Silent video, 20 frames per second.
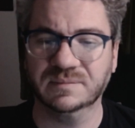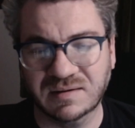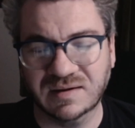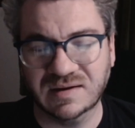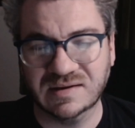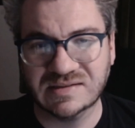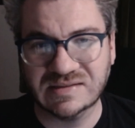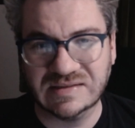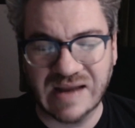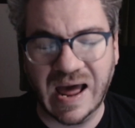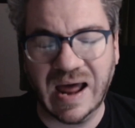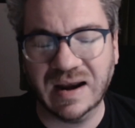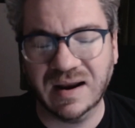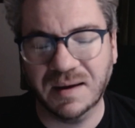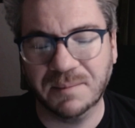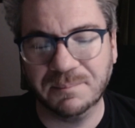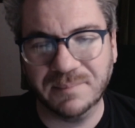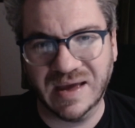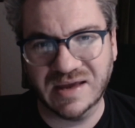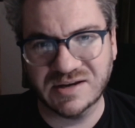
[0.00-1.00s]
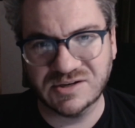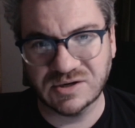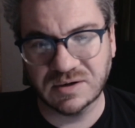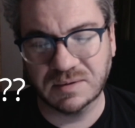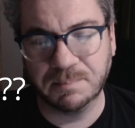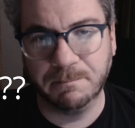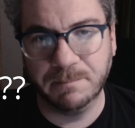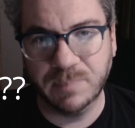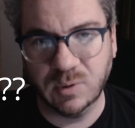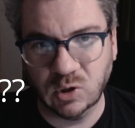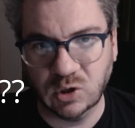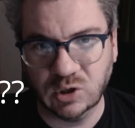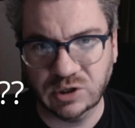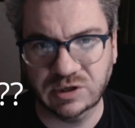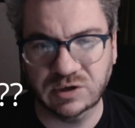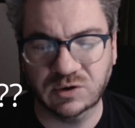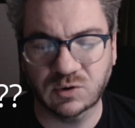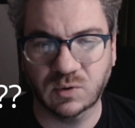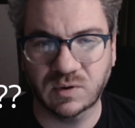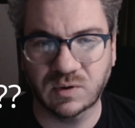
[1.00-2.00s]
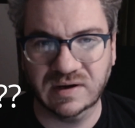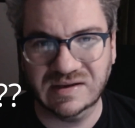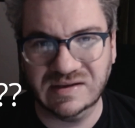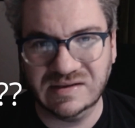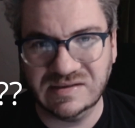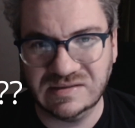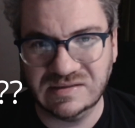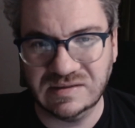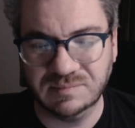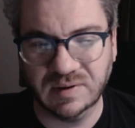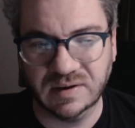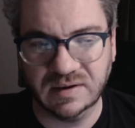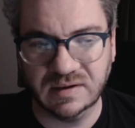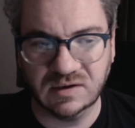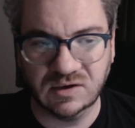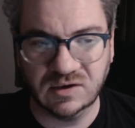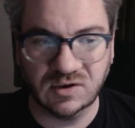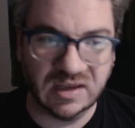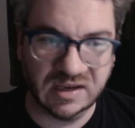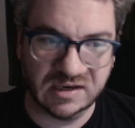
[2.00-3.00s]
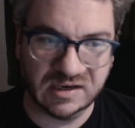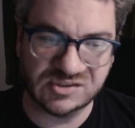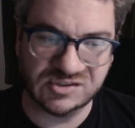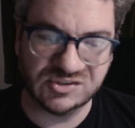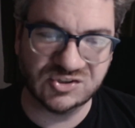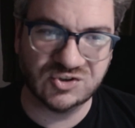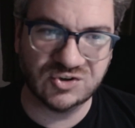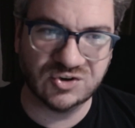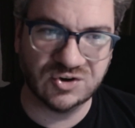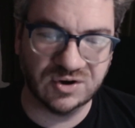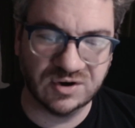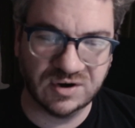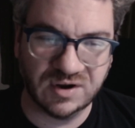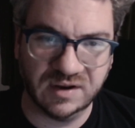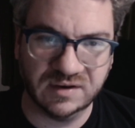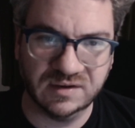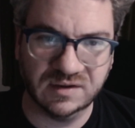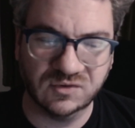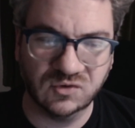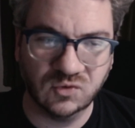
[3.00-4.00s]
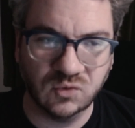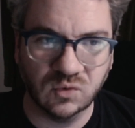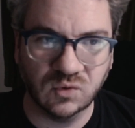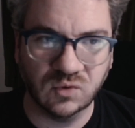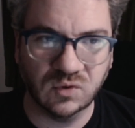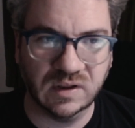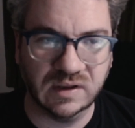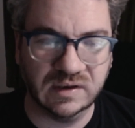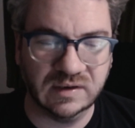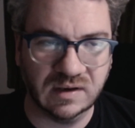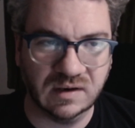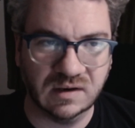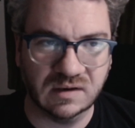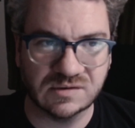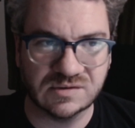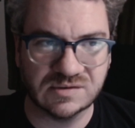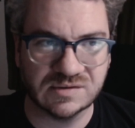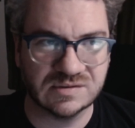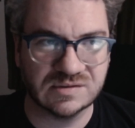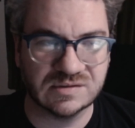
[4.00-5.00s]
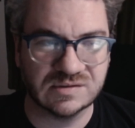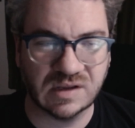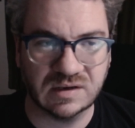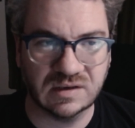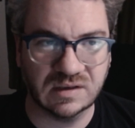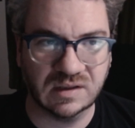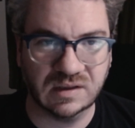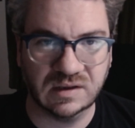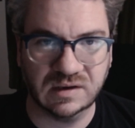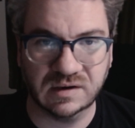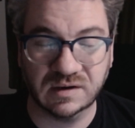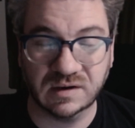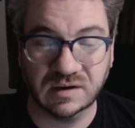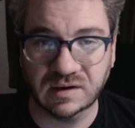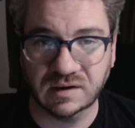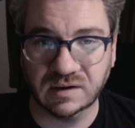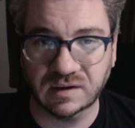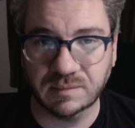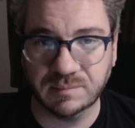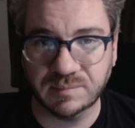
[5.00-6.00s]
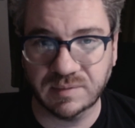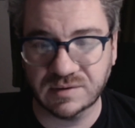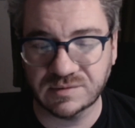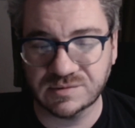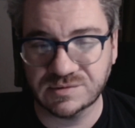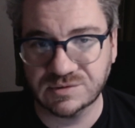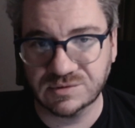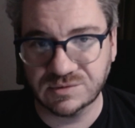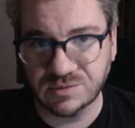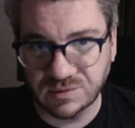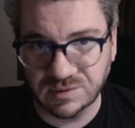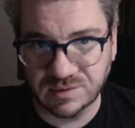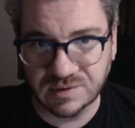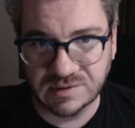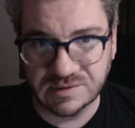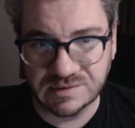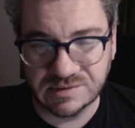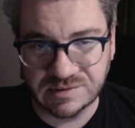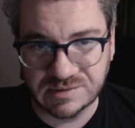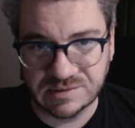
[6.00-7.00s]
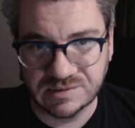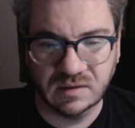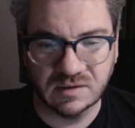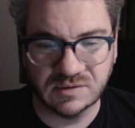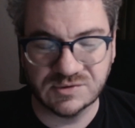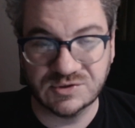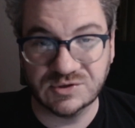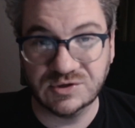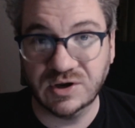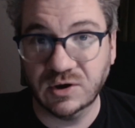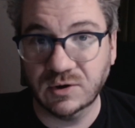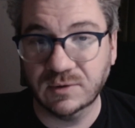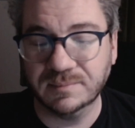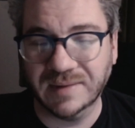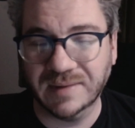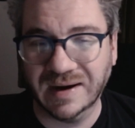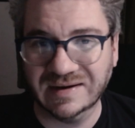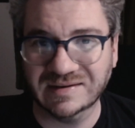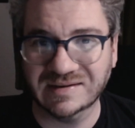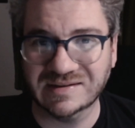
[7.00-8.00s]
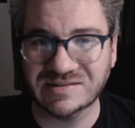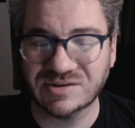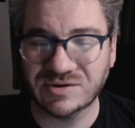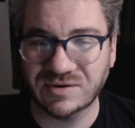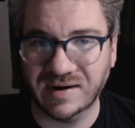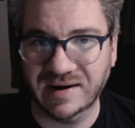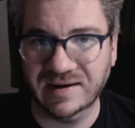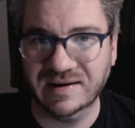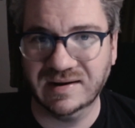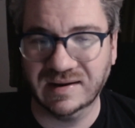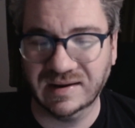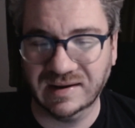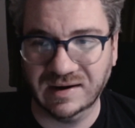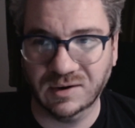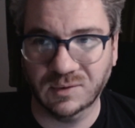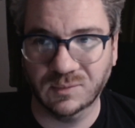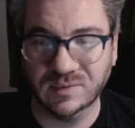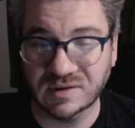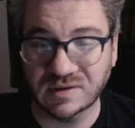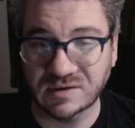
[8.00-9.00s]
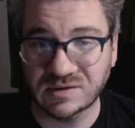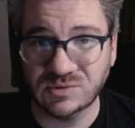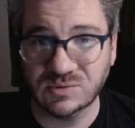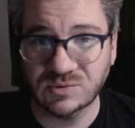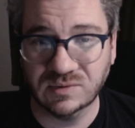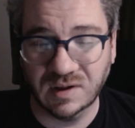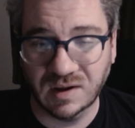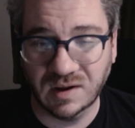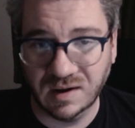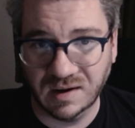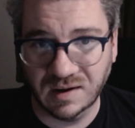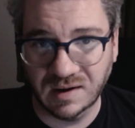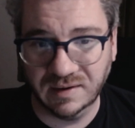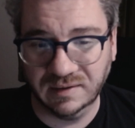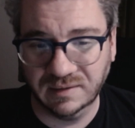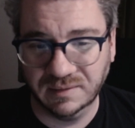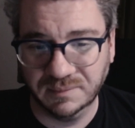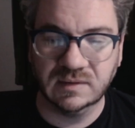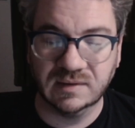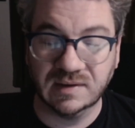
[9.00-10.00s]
It's not a magic bullet or an easy button. You can't just turn on the tool and then just suddenly you're going to get better scores. There's no mindless grinding here with the tool on.